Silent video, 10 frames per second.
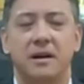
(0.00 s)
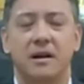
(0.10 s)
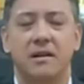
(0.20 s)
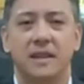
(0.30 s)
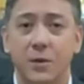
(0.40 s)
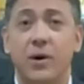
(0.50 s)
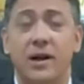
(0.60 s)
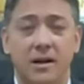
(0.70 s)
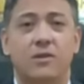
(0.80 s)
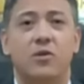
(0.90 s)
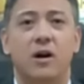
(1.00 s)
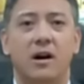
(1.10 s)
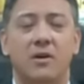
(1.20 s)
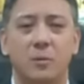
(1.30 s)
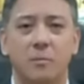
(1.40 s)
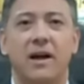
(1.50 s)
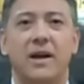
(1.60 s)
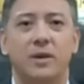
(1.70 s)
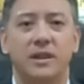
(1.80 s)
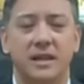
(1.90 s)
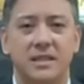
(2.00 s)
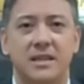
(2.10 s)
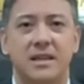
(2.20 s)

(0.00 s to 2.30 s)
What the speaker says: they will comply with this,